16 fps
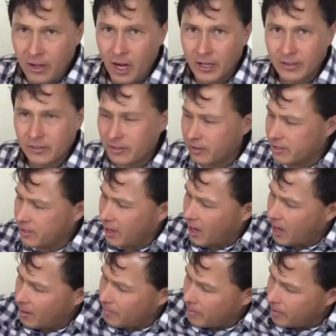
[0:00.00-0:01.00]
caused it to
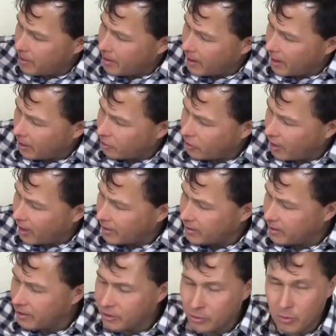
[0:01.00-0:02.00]
stop, and then I actually had
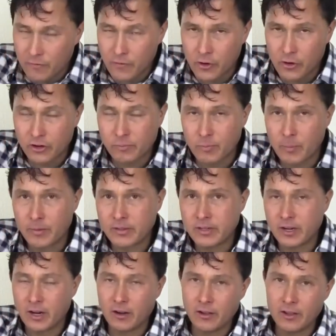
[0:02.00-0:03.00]
to hit the reverse
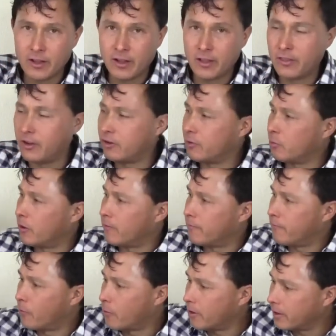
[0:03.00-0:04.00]
momentarily and then
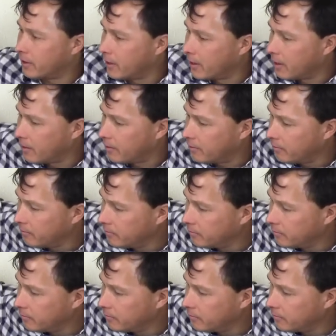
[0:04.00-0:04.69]
went forward again.